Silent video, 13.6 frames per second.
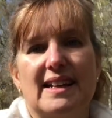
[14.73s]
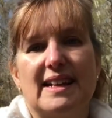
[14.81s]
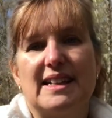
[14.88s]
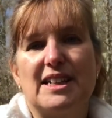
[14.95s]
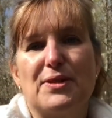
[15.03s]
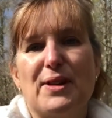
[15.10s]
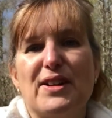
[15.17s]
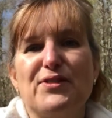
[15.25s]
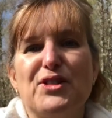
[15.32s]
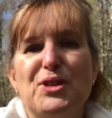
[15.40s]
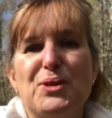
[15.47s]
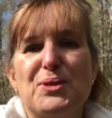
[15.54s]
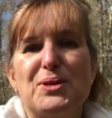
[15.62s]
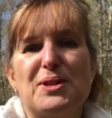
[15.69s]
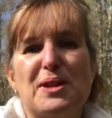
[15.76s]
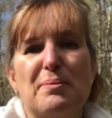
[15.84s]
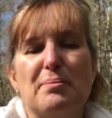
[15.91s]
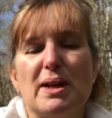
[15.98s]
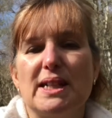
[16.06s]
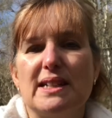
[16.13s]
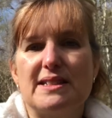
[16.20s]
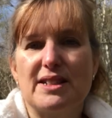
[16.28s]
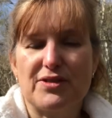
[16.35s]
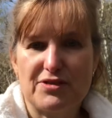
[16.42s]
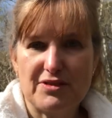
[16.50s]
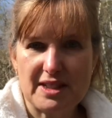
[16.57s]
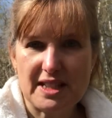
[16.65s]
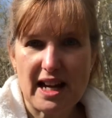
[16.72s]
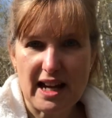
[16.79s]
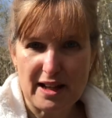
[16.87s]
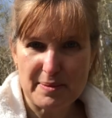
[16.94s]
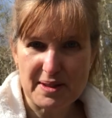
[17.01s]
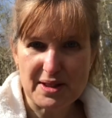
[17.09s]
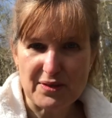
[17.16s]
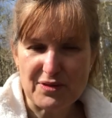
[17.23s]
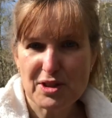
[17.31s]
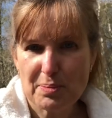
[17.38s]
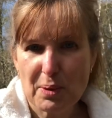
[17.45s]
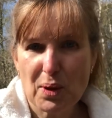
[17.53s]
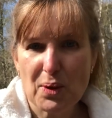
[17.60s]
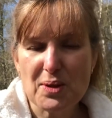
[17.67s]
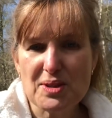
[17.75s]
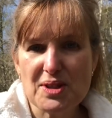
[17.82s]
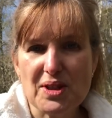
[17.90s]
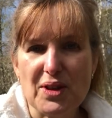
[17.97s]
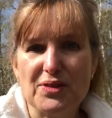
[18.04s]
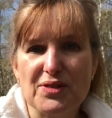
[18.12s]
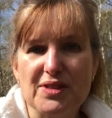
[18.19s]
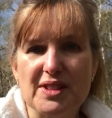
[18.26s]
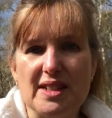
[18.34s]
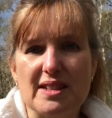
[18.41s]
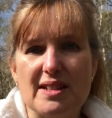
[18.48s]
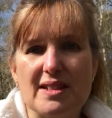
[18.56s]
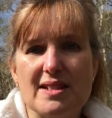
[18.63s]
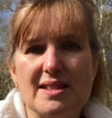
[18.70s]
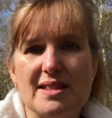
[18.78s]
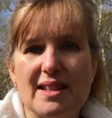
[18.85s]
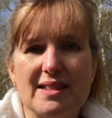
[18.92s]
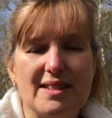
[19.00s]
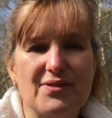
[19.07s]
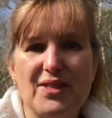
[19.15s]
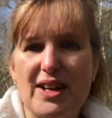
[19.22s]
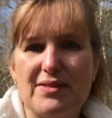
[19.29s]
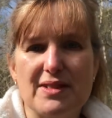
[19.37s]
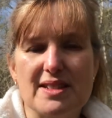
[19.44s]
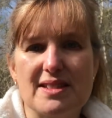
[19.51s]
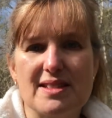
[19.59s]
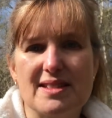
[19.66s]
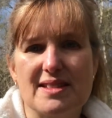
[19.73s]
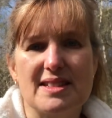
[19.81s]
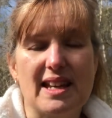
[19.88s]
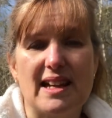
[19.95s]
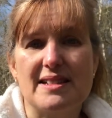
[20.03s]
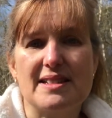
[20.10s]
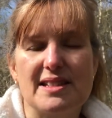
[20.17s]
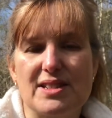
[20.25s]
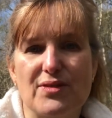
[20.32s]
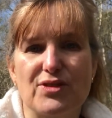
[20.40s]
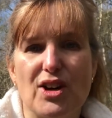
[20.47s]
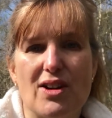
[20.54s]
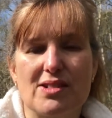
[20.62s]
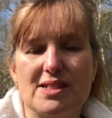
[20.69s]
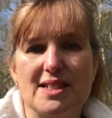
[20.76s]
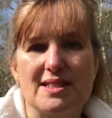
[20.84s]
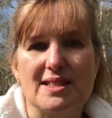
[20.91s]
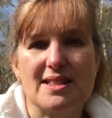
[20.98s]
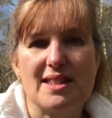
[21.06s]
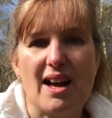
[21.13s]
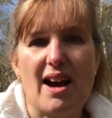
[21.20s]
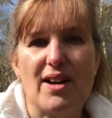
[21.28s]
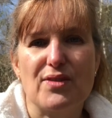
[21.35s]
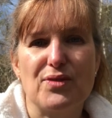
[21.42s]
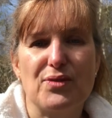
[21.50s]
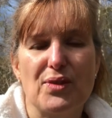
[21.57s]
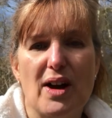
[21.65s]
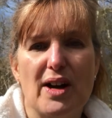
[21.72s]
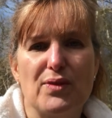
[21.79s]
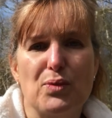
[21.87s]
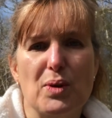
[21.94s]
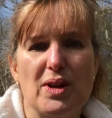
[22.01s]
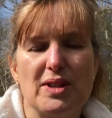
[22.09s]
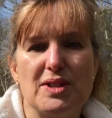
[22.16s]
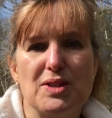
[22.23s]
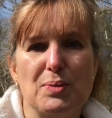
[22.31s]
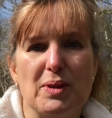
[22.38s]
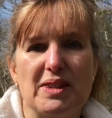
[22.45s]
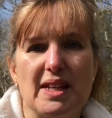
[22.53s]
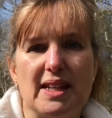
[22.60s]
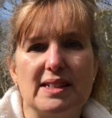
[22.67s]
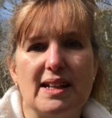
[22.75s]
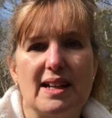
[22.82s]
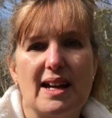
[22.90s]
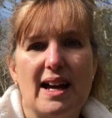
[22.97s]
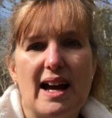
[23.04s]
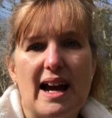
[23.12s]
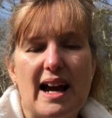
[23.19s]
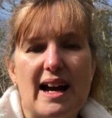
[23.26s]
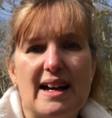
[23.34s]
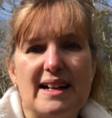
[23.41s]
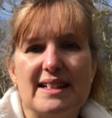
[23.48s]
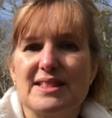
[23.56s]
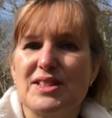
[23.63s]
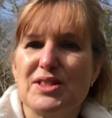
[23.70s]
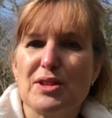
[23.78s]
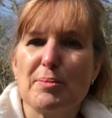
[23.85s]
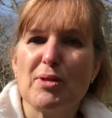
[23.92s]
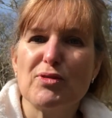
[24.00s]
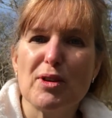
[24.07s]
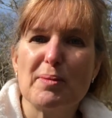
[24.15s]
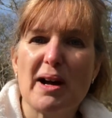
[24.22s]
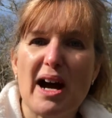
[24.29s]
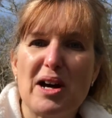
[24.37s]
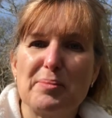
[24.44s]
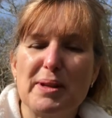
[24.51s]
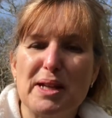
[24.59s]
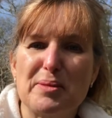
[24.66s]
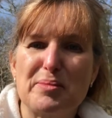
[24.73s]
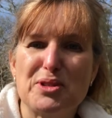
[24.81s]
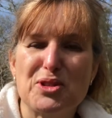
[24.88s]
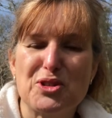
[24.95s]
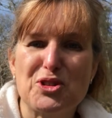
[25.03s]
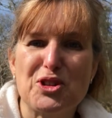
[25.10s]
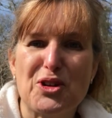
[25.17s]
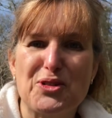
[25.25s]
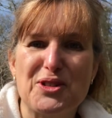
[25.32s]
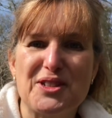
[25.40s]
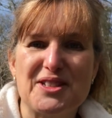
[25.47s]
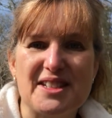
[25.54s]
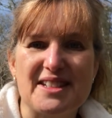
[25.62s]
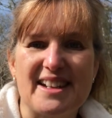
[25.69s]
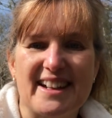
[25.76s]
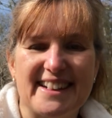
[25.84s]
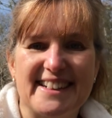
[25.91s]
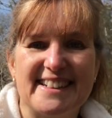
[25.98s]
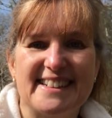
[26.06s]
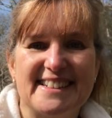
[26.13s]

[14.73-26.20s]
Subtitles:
Now I've used many different types of supports over the years in the various sizes of gardens that I've worked within, and some of them I'll be able to show you today.